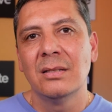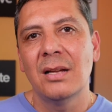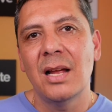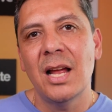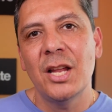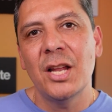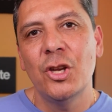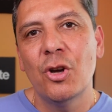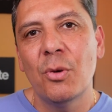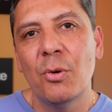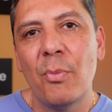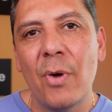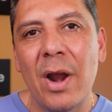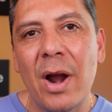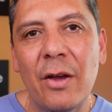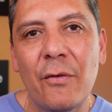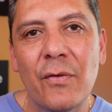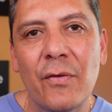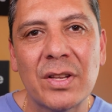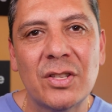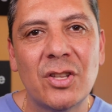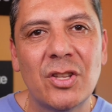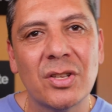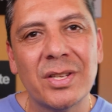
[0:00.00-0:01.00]
And your
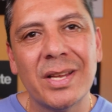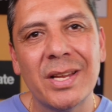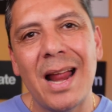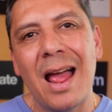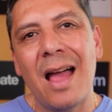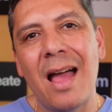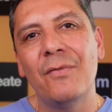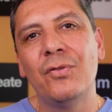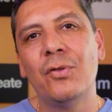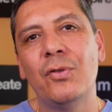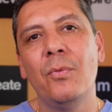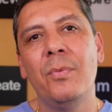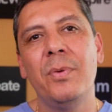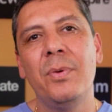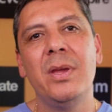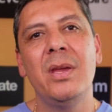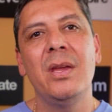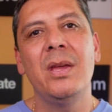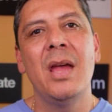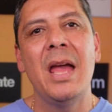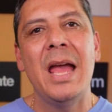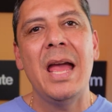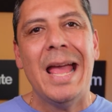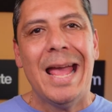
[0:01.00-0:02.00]
breakfast doesn't have to
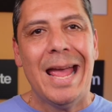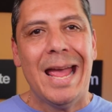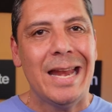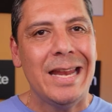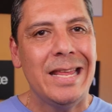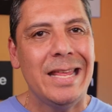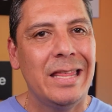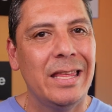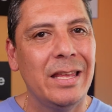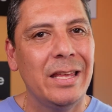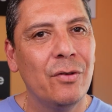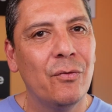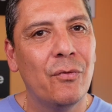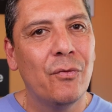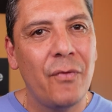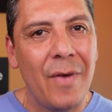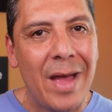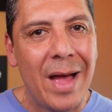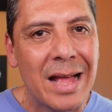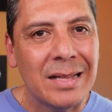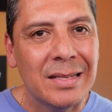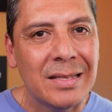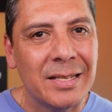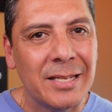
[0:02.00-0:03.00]
be anything
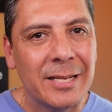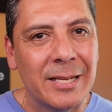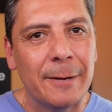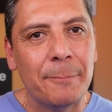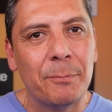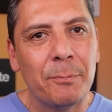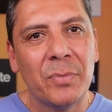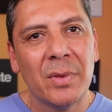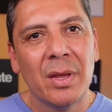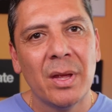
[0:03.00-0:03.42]
fancy.